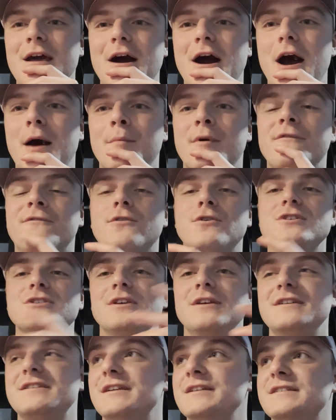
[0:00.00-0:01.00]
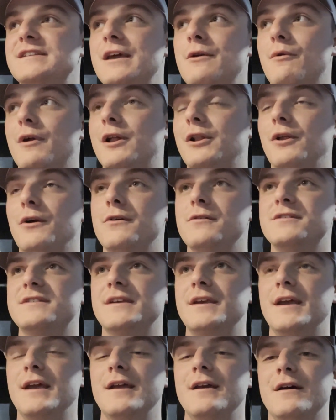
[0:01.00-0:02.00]
Unfortunately, since they were
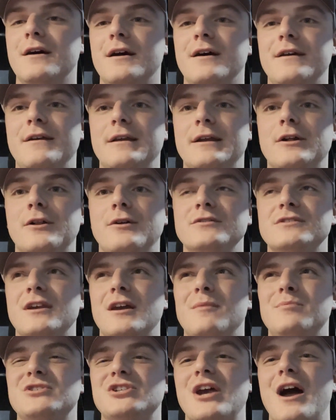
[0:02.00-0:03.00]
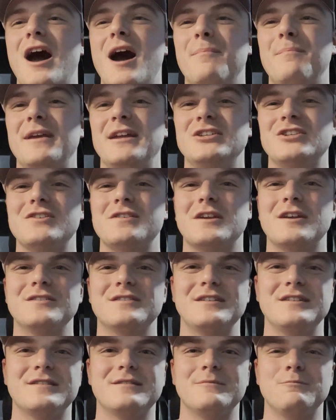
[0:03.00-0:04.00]
closing and closing up shop, and just because
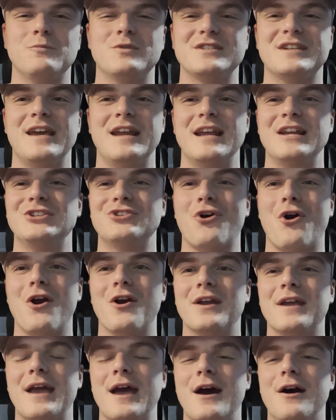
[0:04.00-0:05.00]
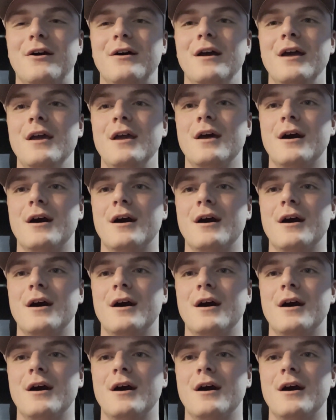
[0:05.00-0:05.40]
it was getting dark out,